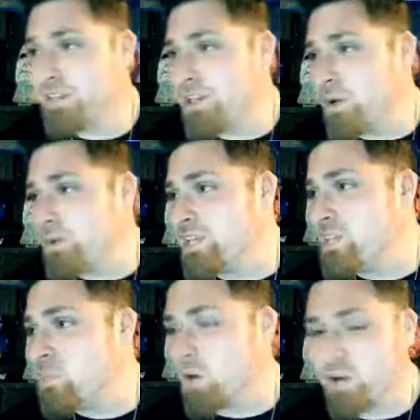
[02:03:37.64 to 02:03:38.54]
Going
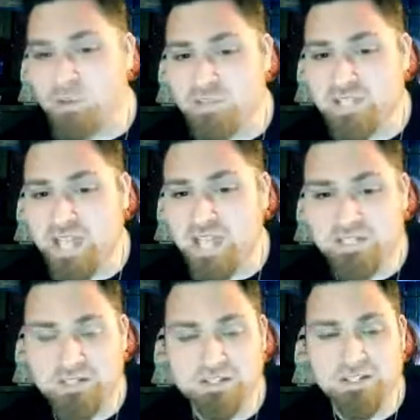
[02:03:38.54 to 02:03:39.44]
deep on number 10, and
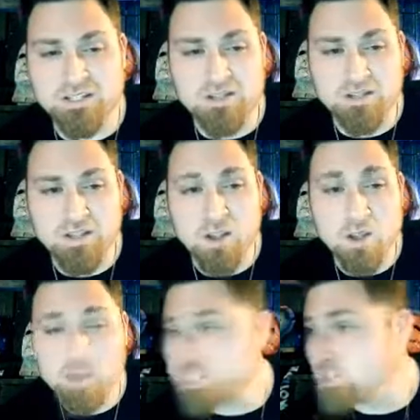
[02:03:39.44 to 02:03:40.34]
you're like, oh,
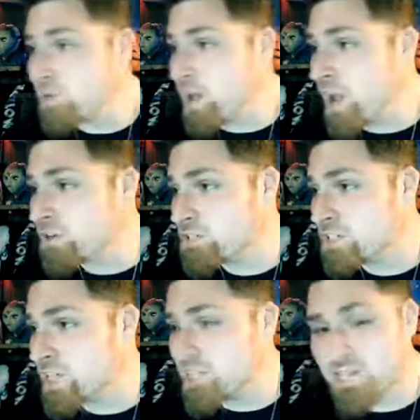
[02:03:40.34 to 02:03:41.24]
that must have been high on his
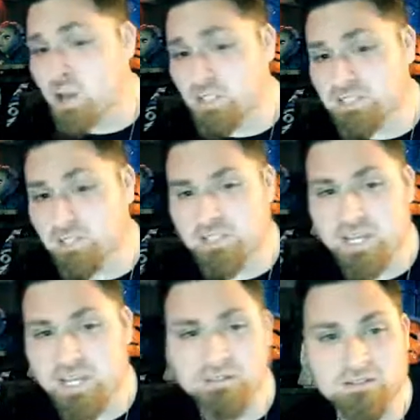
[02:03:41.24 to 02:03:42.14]
list. No, it's number 10.